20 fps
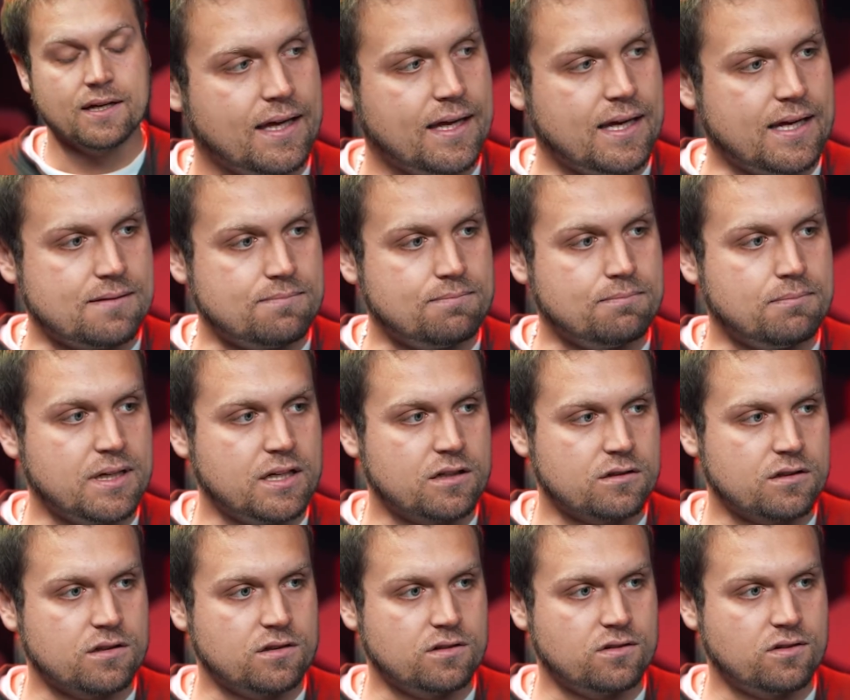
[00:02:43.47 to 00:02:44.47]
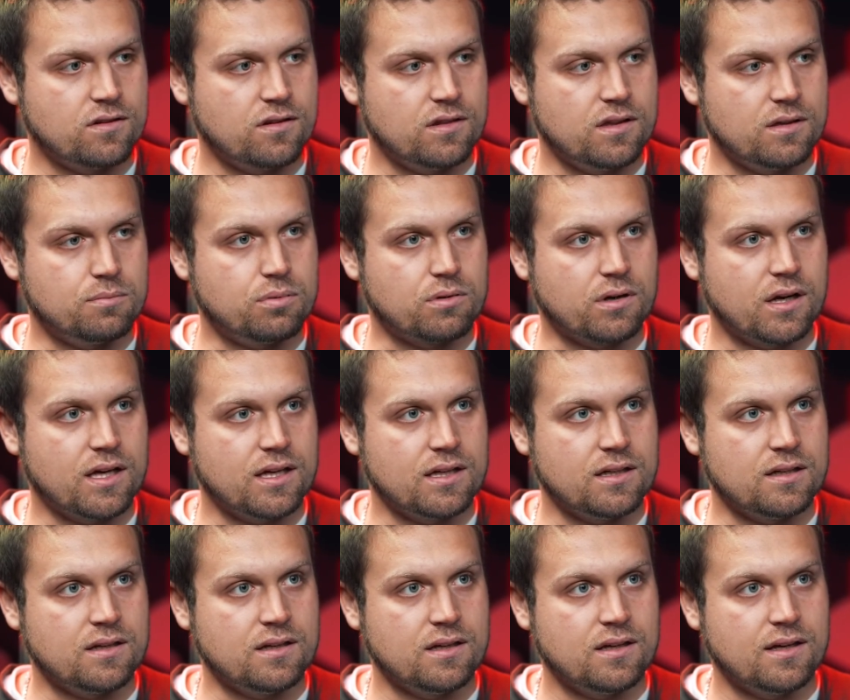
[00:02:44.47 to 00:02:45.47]
it mirrors the
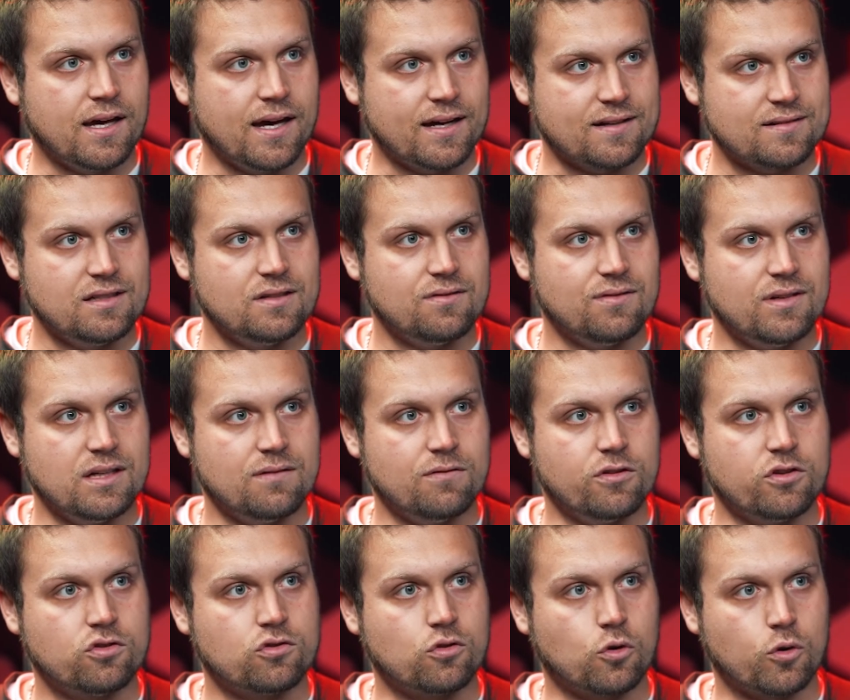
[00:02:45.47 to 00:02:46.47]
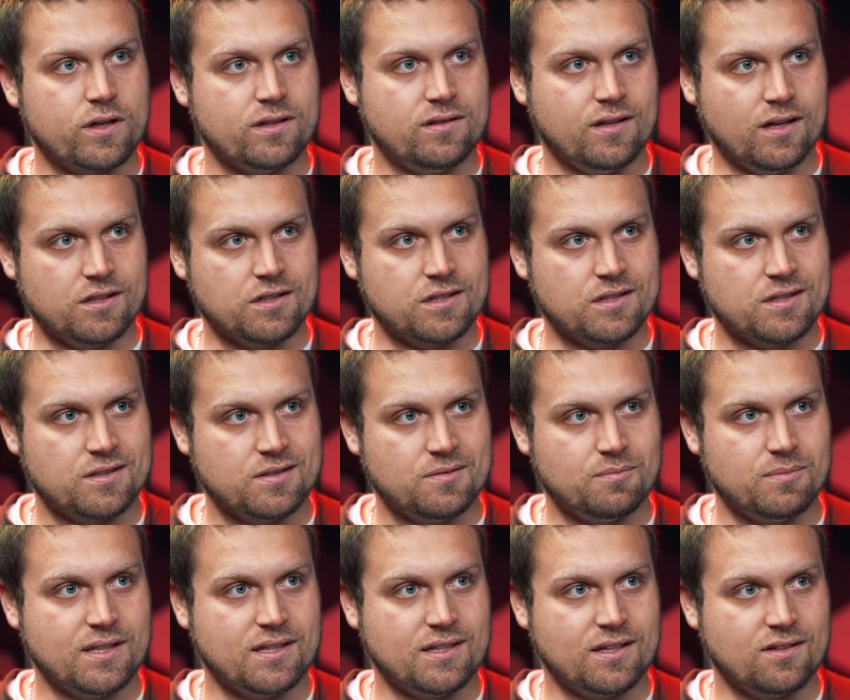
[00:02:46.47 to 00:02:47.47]
brain activity of the storyteller
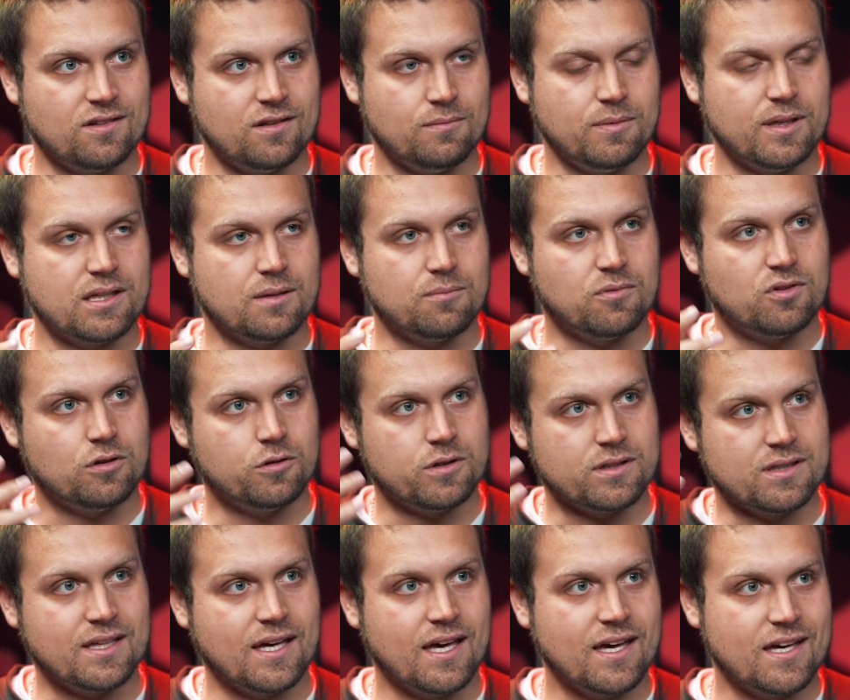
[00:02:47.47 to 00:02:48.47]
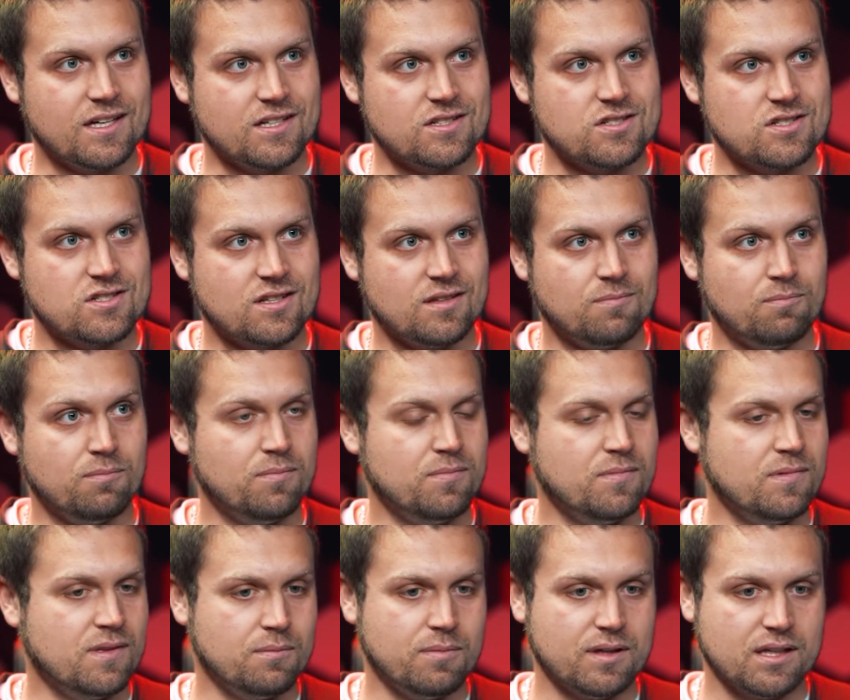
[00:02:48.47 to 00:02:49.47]
because they become so engaged and
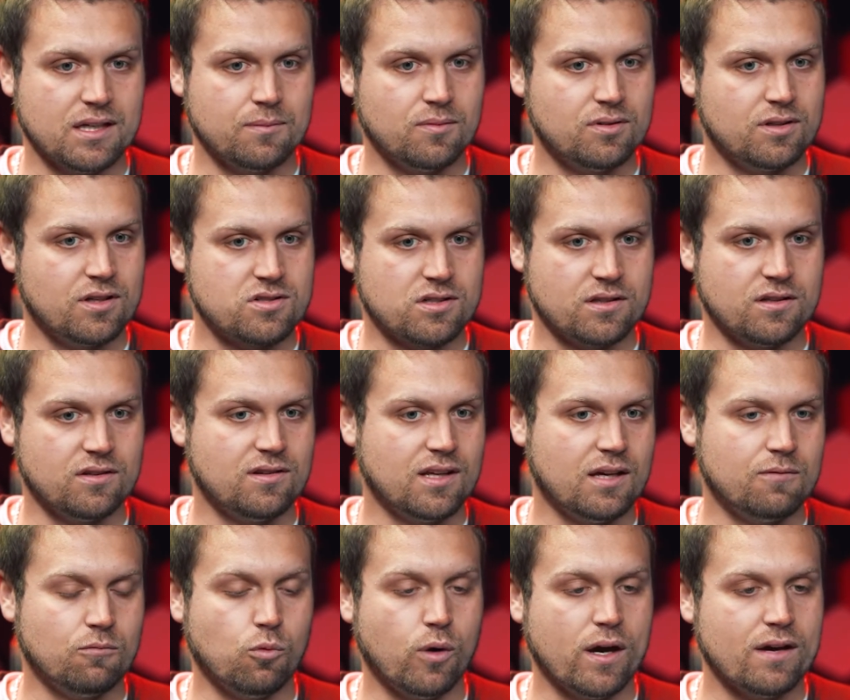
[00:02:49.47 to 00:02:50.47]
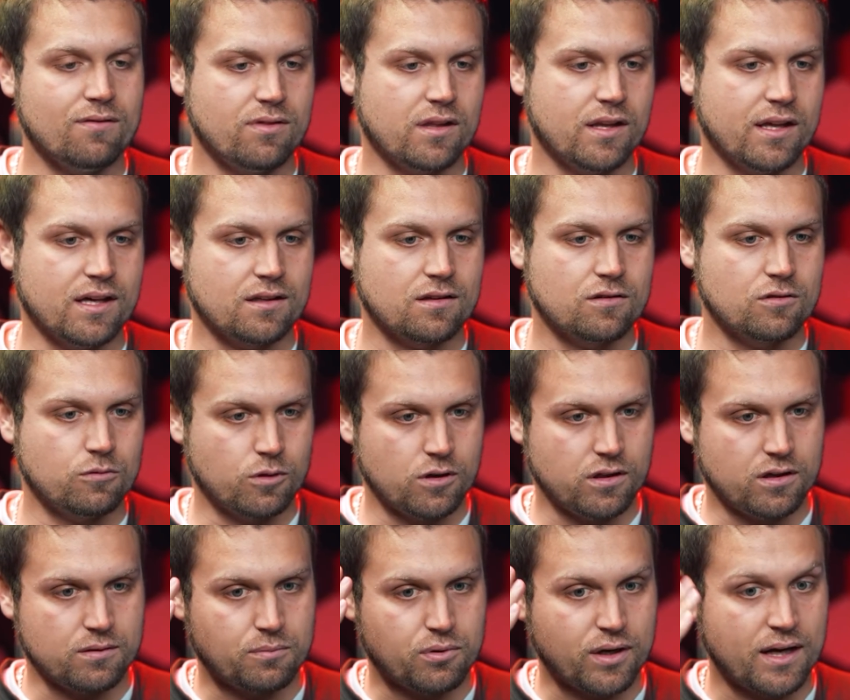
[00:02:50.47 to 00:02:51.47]
they become such on the same wavelength to where
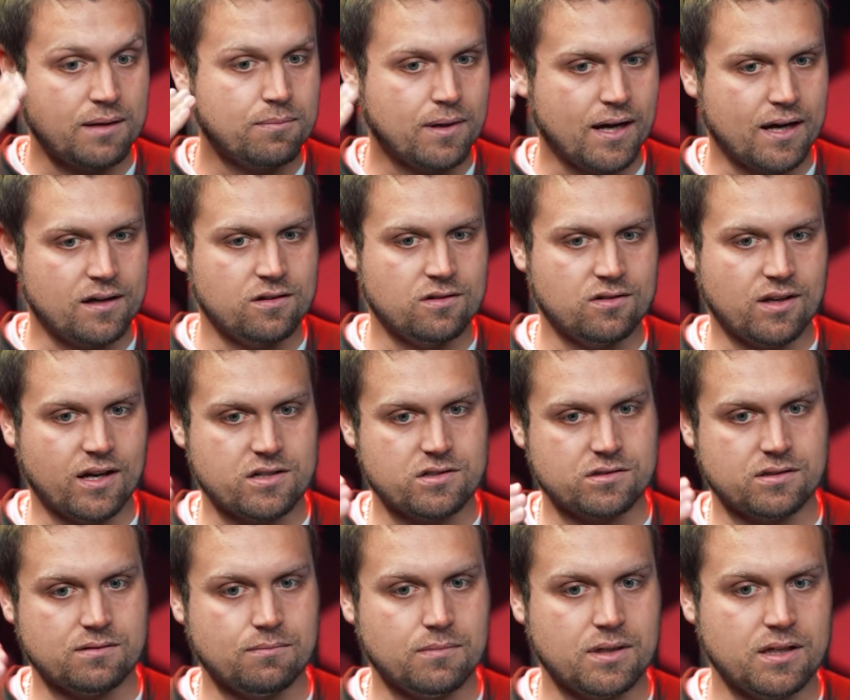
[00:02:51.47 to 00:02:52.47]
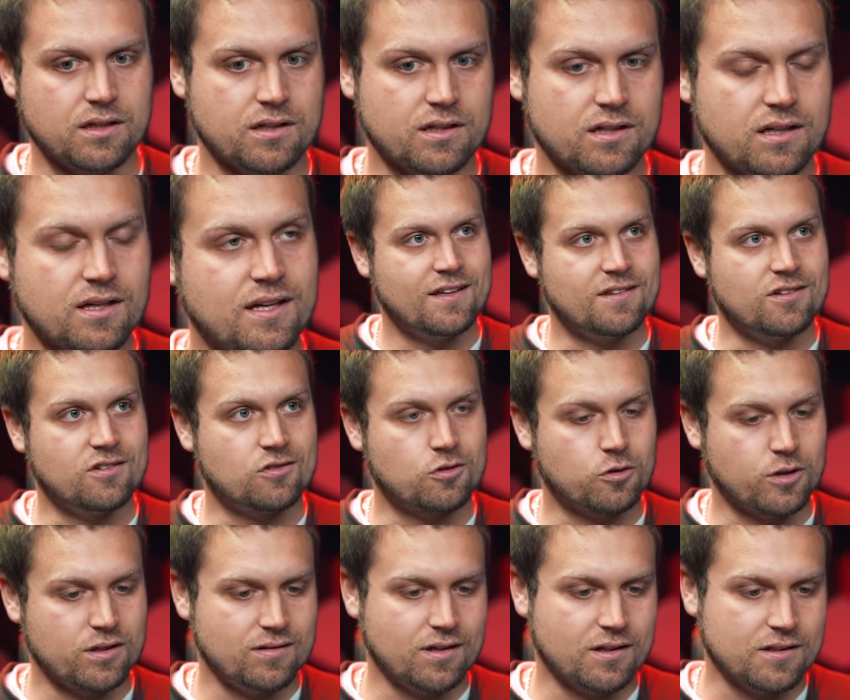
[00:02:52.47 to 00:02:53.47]
their brain patterns actually mirror the
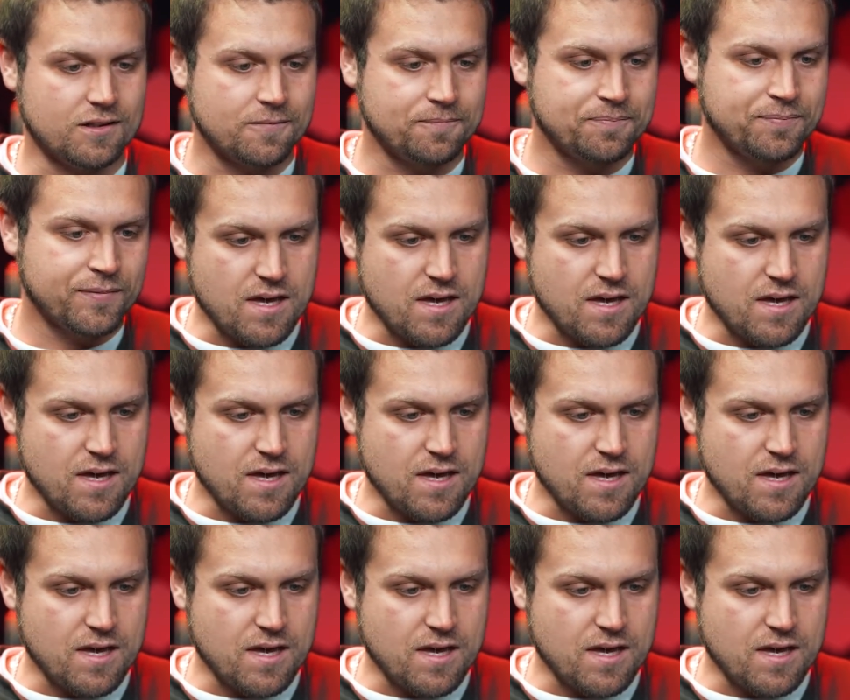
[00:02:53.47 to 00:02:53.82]
storyteller.